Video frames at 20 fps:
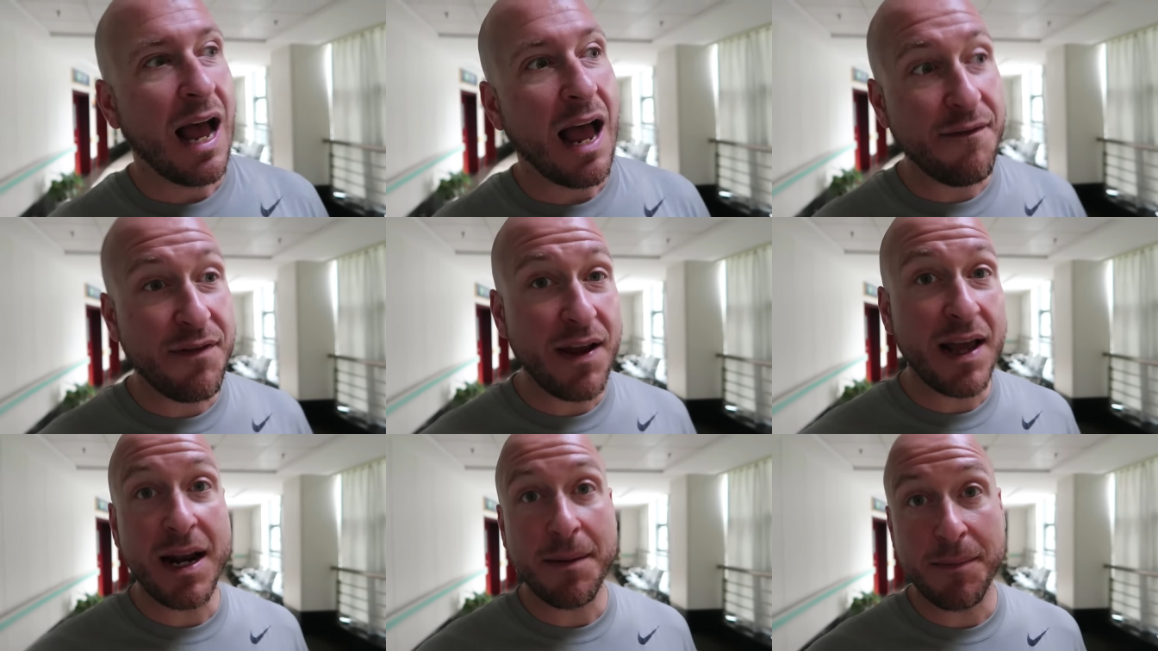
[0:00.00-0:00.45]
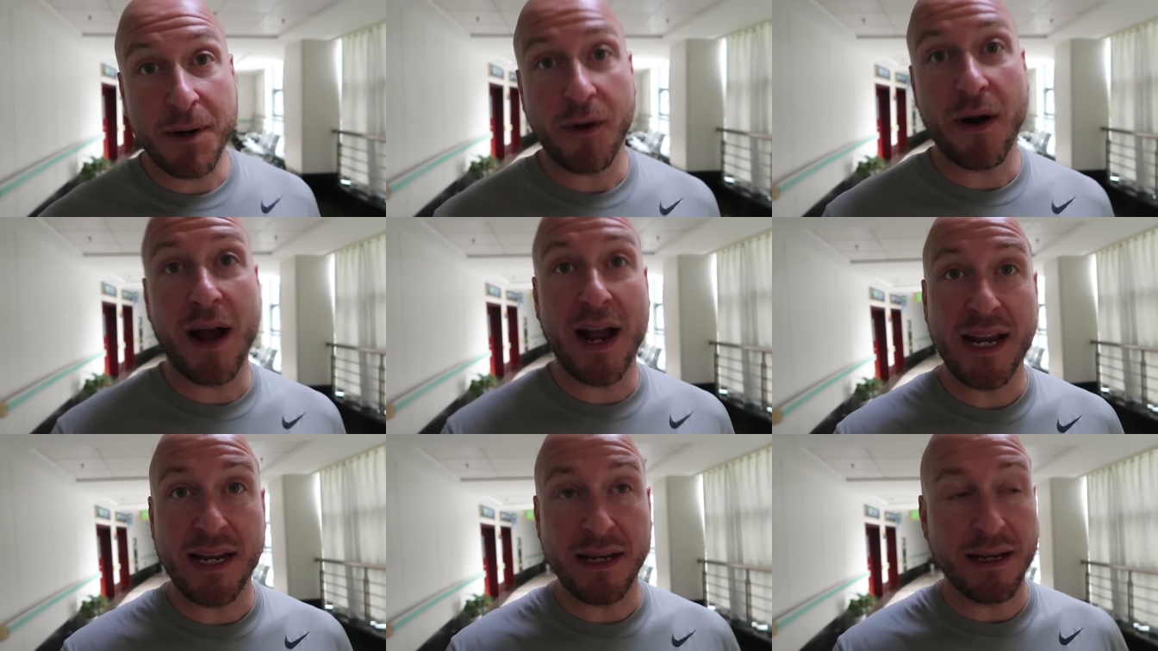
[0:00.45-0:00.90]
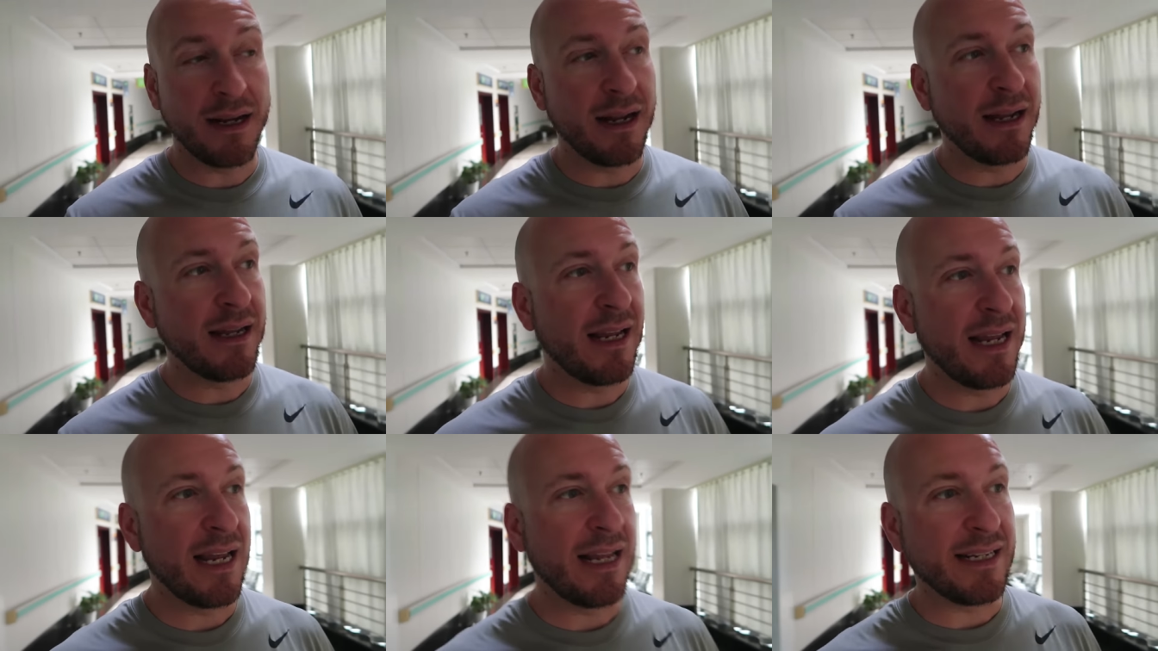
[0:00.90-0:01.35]
I've had MRI
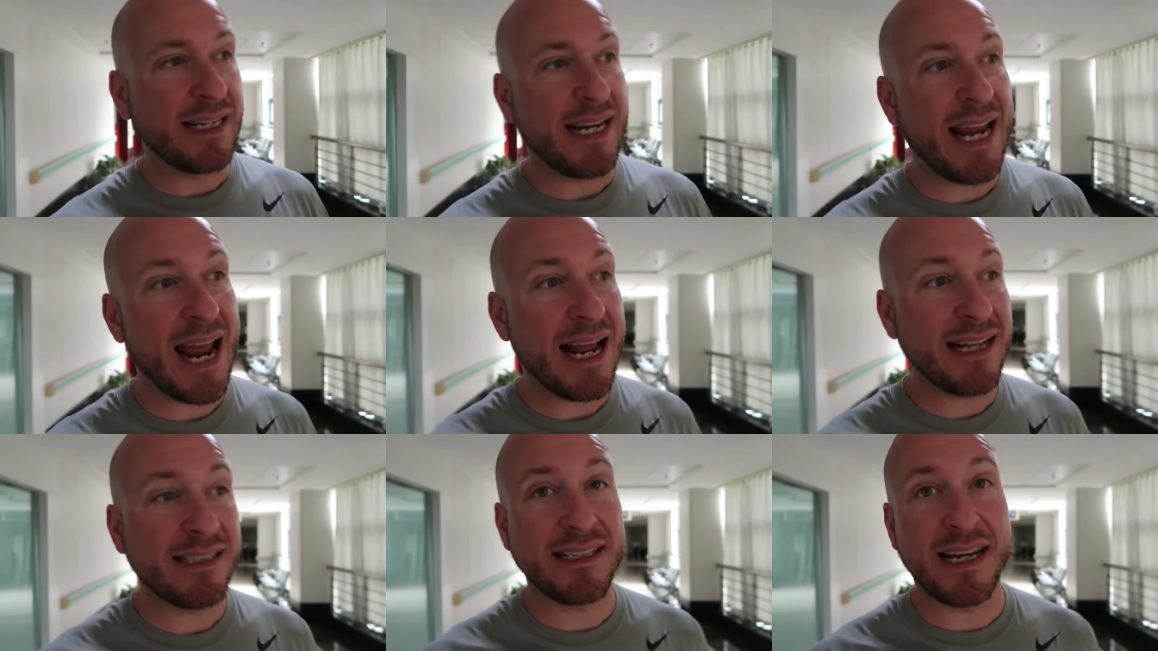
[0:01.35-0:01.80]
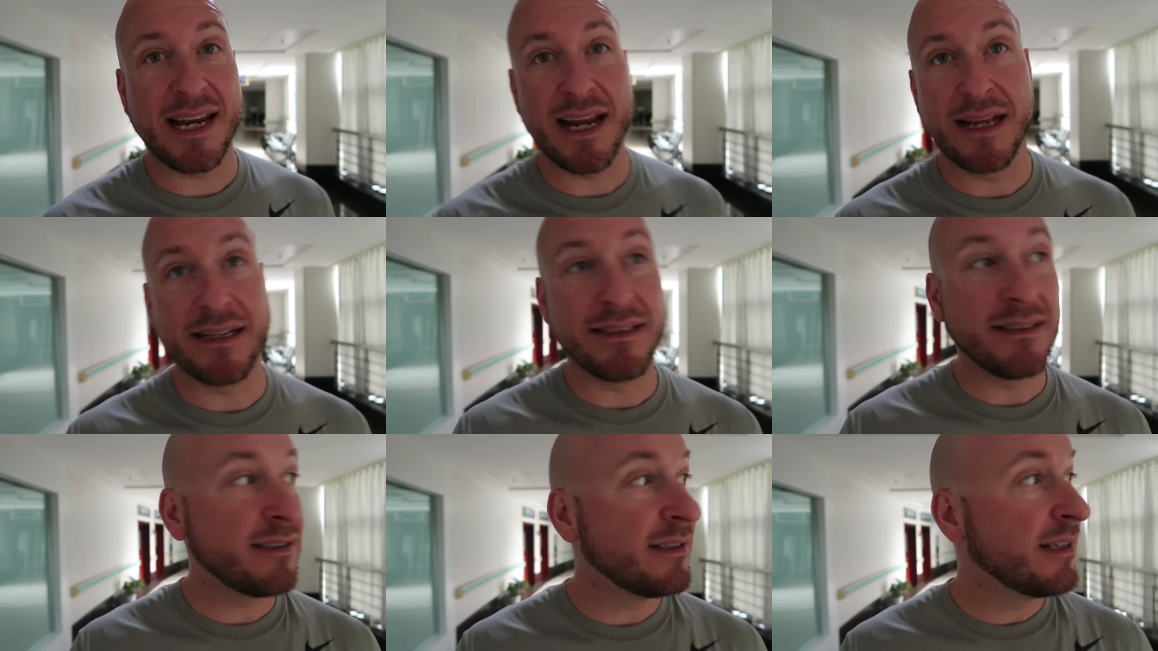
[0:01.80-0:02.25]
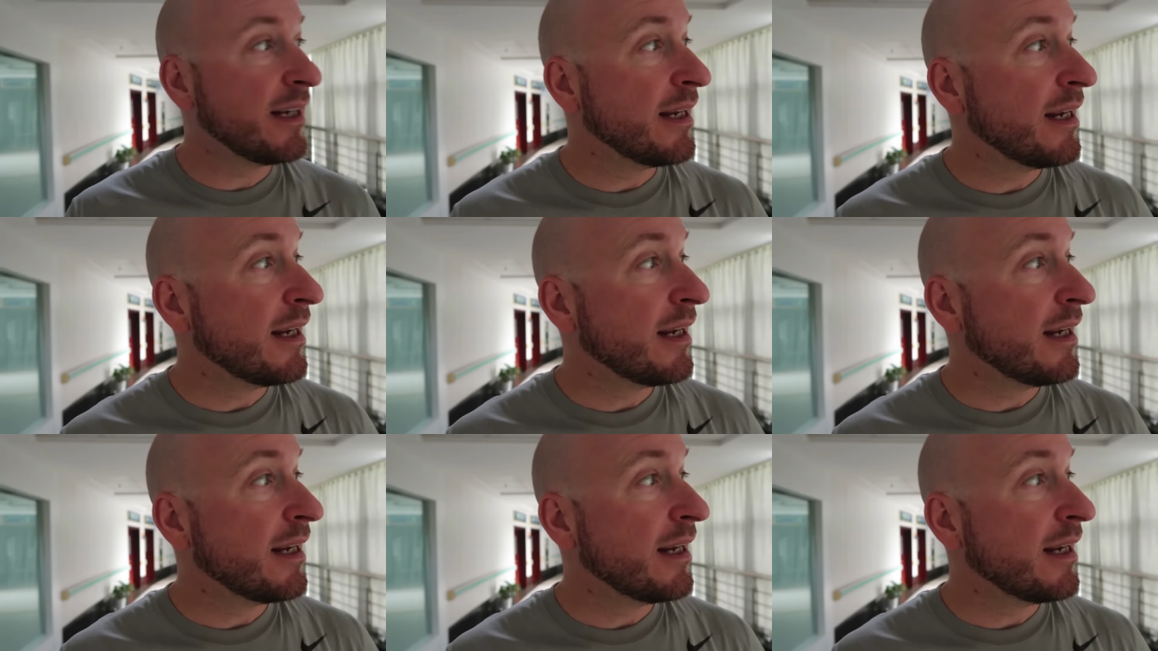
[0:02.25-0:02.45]
and CAT scans